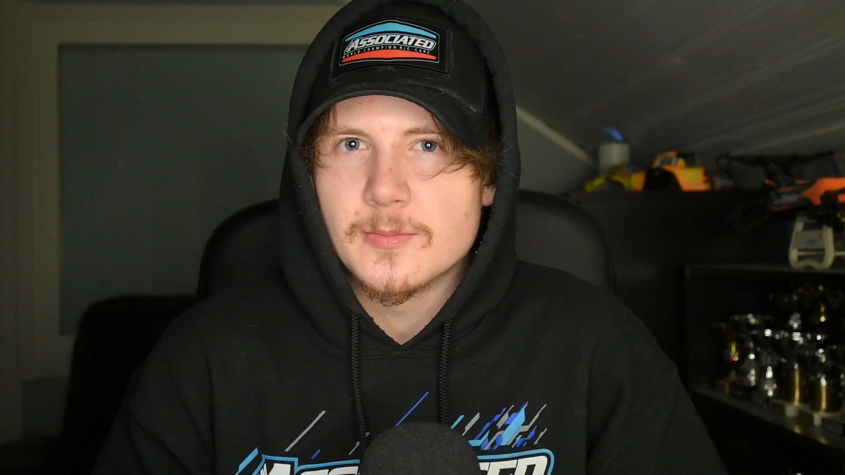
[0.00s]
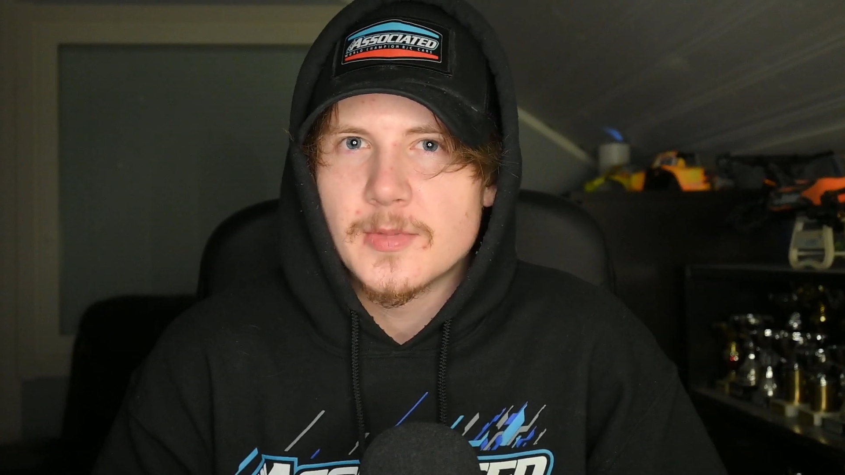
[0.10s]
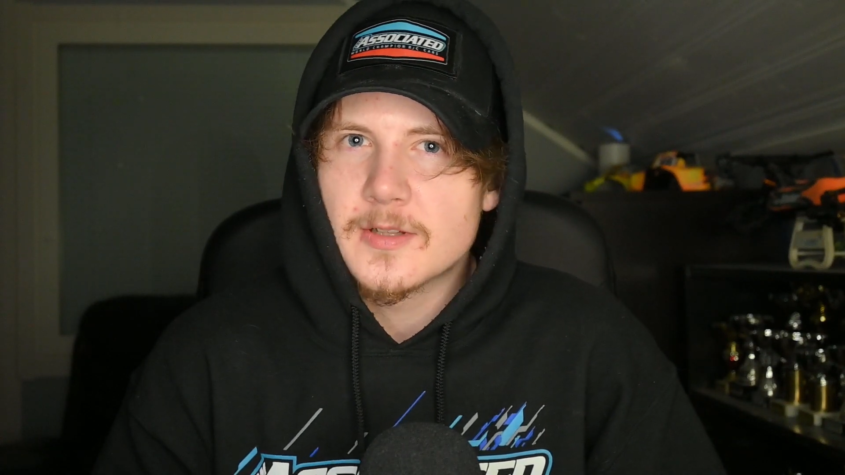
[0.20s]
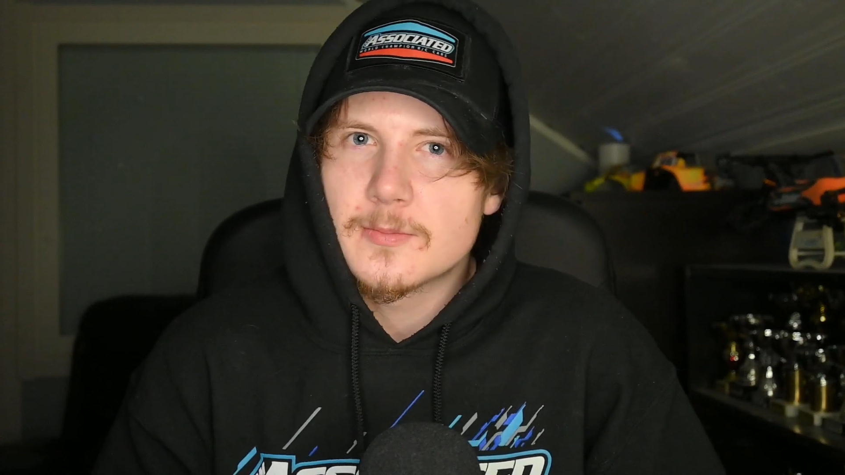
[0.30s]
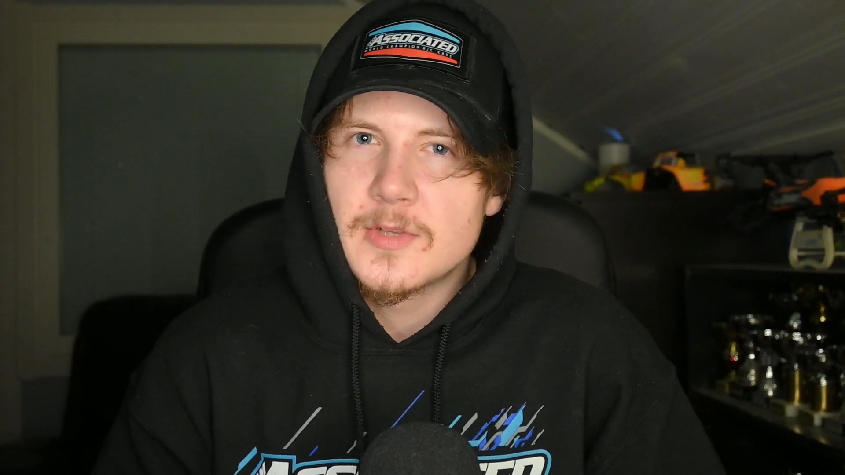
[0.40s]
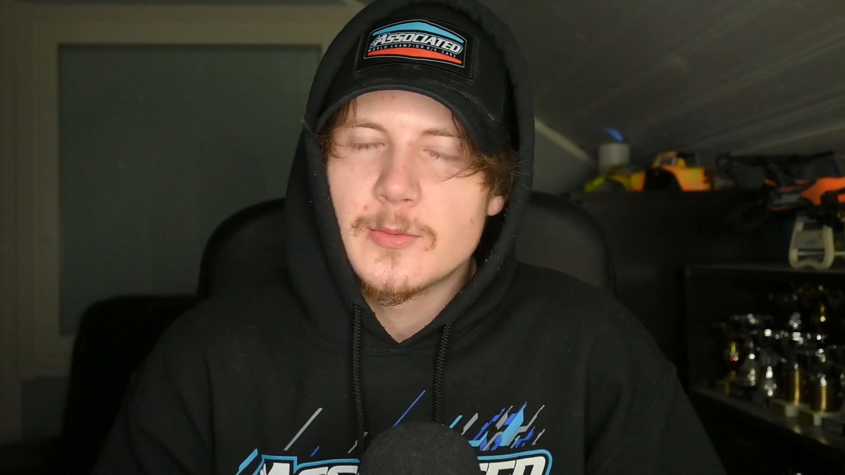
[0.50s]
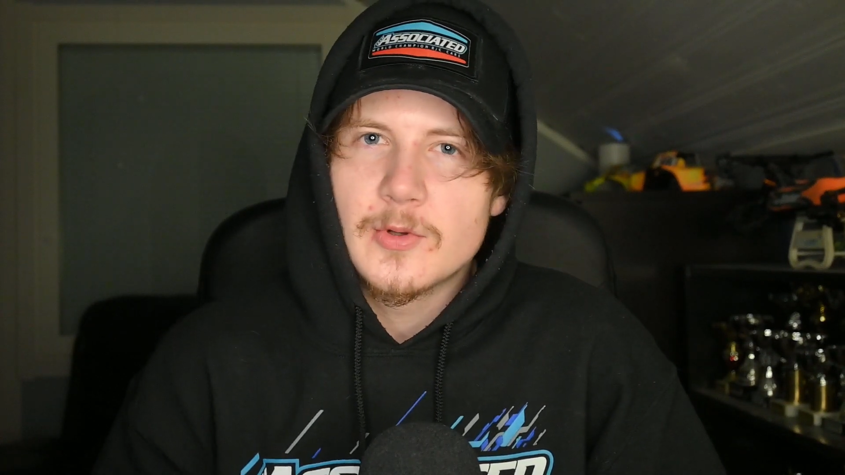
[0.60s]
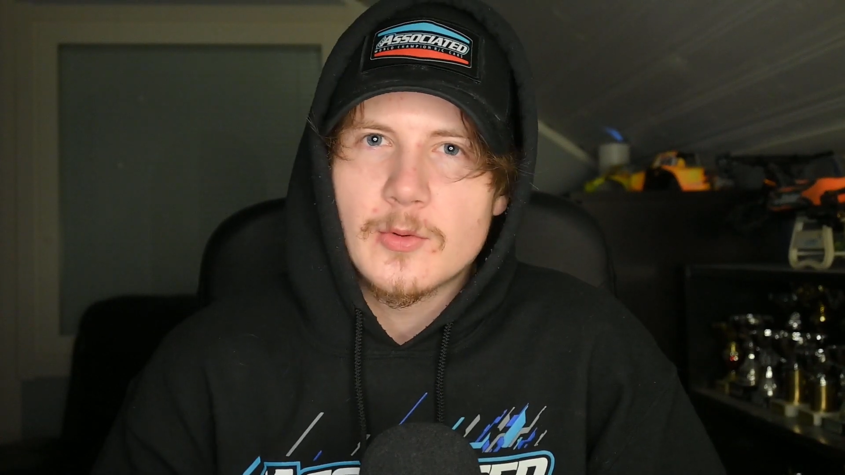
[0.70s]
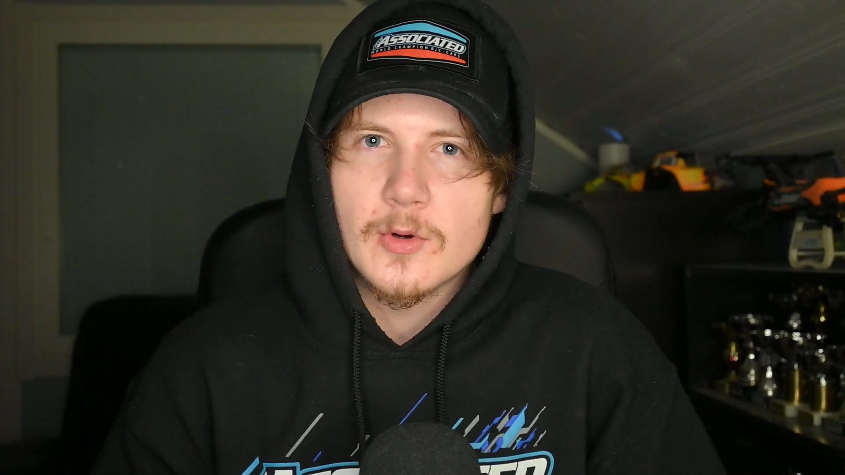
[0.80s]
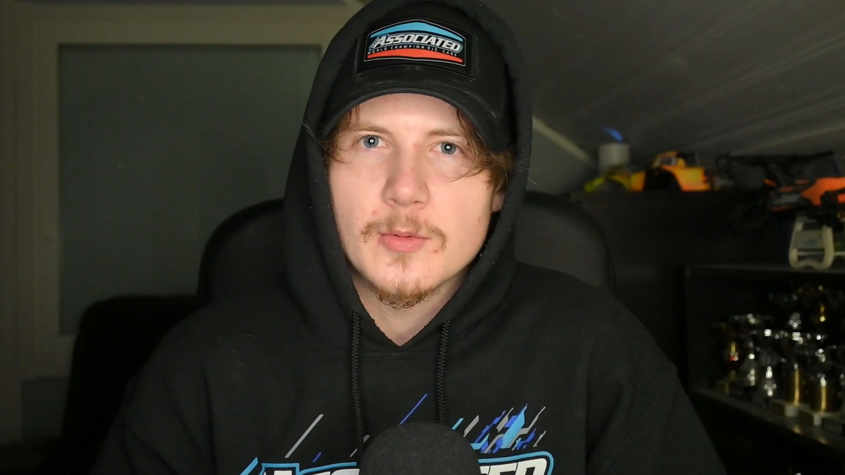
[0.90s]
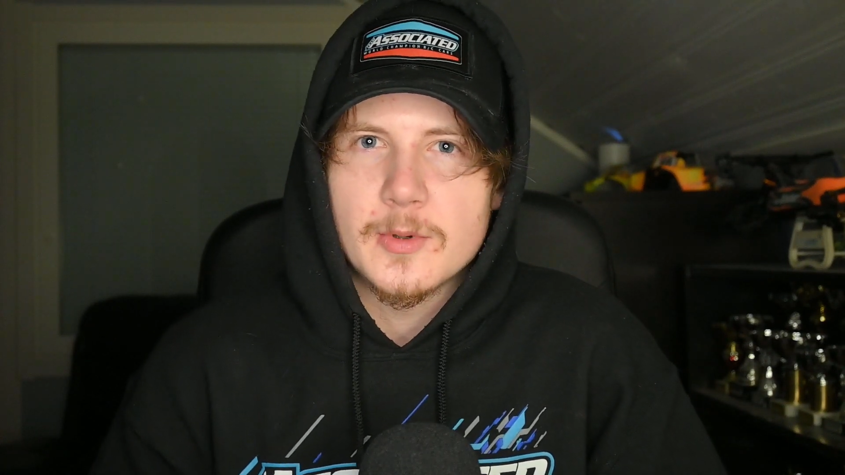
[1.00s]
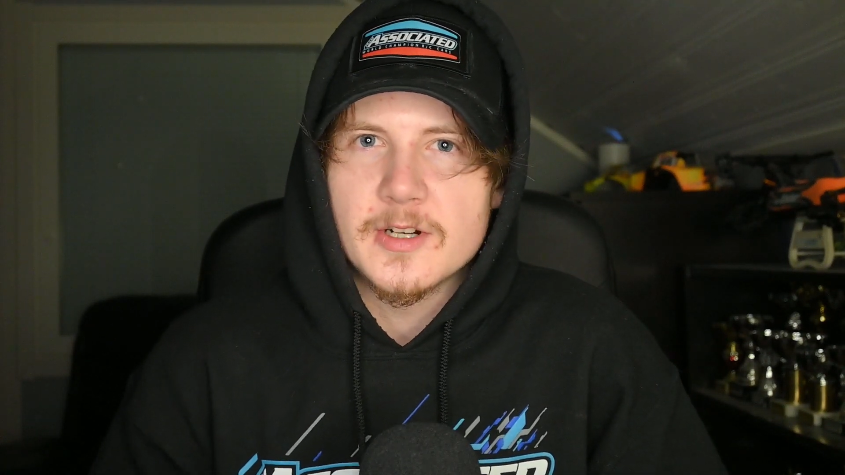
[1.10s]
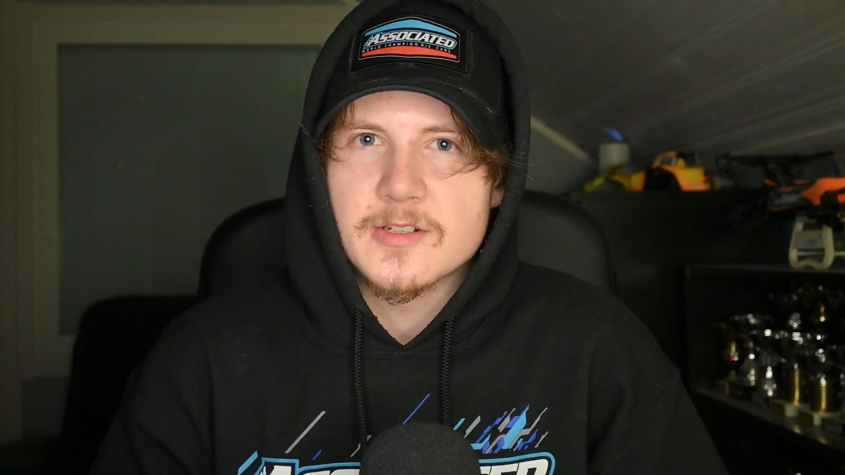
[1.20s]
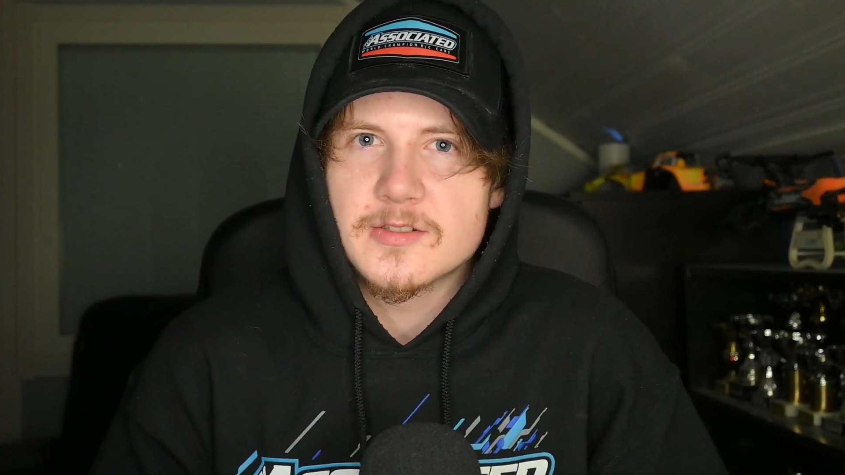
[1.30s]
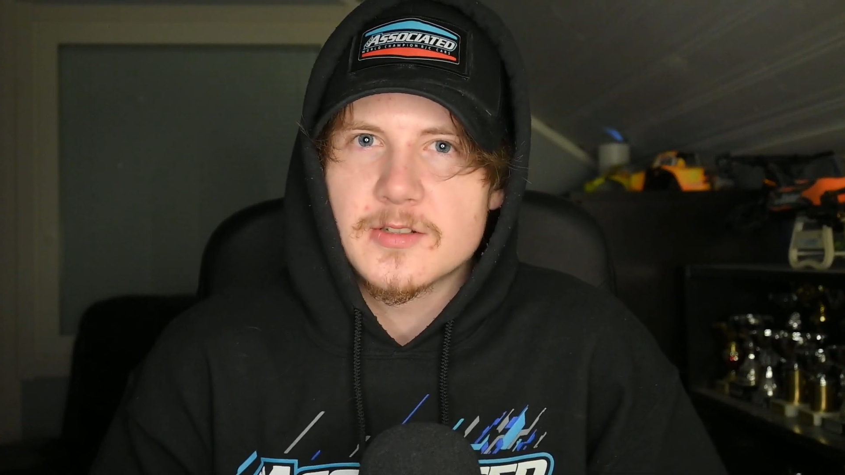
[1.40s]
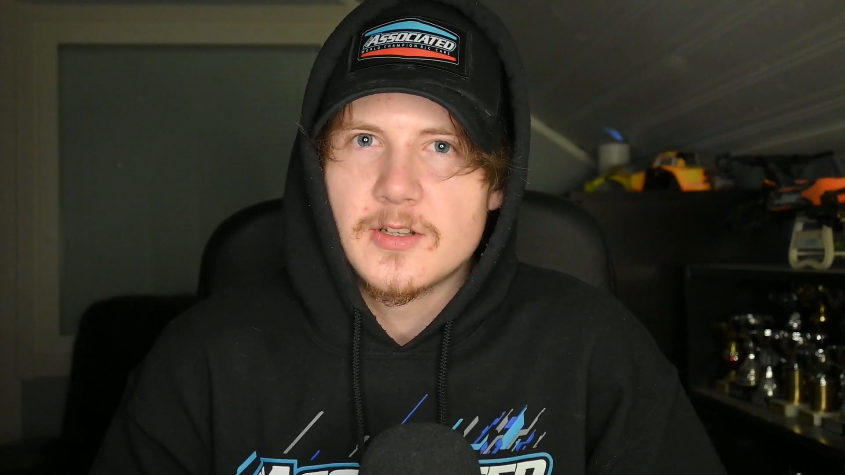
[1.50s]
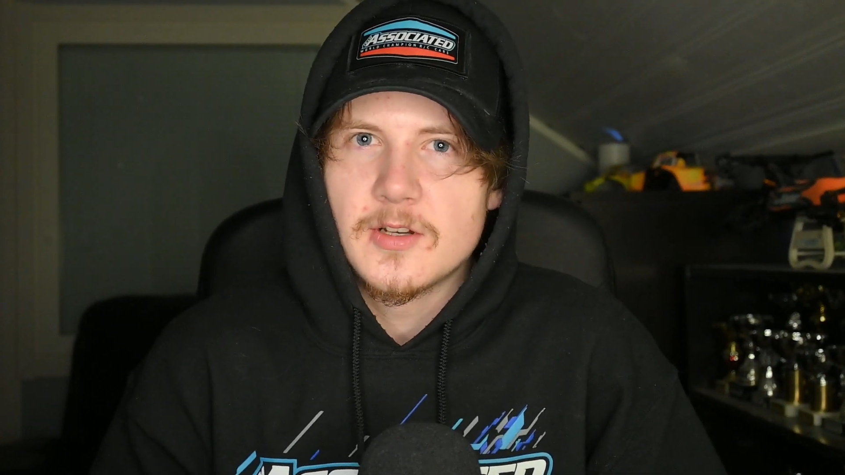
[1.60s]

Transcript: but maybe the wrong parts